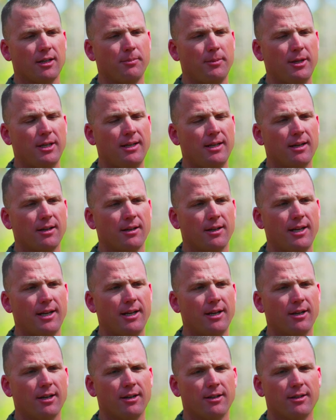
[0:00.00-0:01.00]
could be done
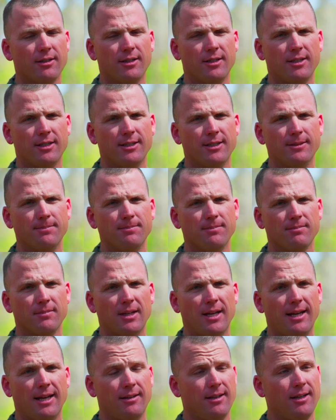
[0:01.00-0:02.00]
here um,
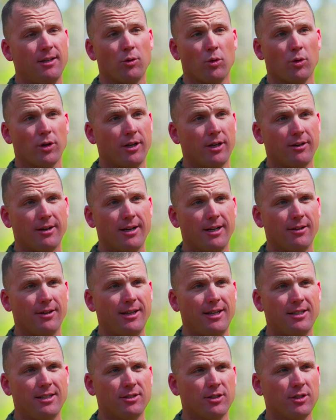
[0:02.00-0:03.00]
at, in North Carolina on
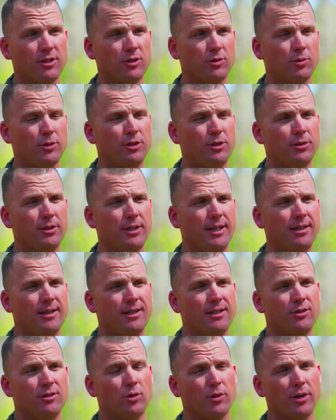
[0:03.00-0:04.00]
the East Coast. We do it
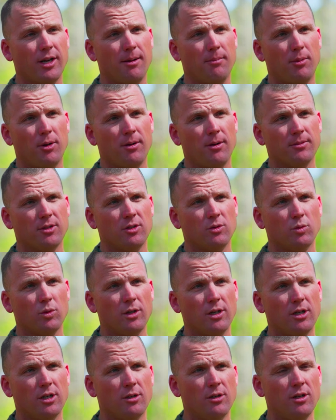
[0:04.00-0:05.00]
in 29 Palms as
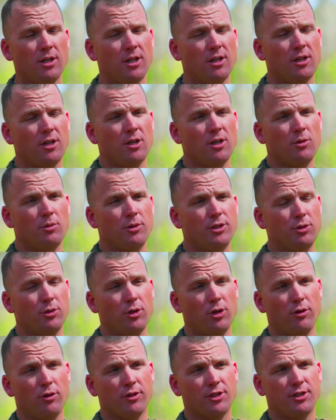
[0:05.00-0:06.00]
well. We do
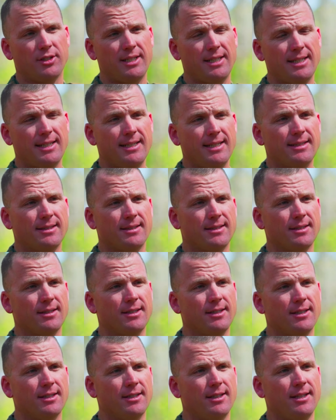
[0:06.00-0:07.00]
it overseas
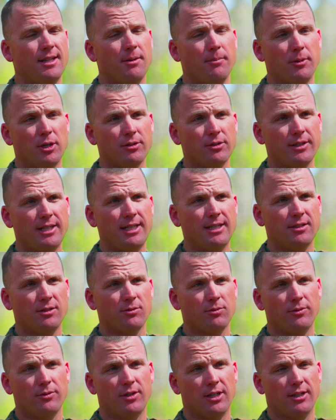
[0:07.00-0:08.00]
uh, in the Middle
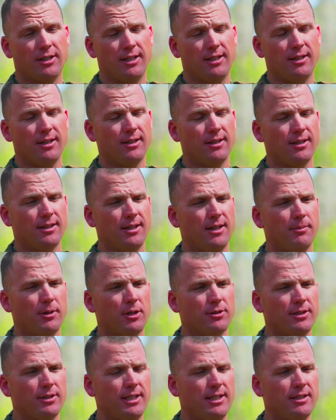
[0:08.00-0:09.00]
East. We've done it uh, in the
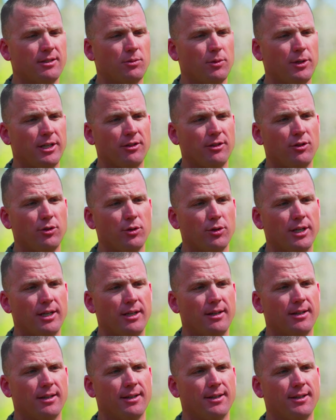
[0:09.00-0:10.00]
Middle East. We can do
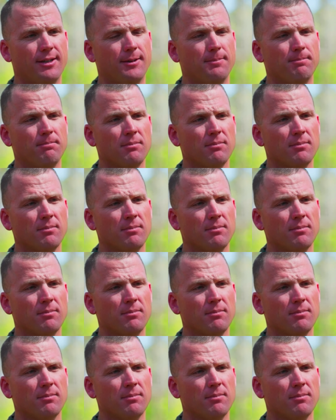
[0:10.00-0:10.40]
it um,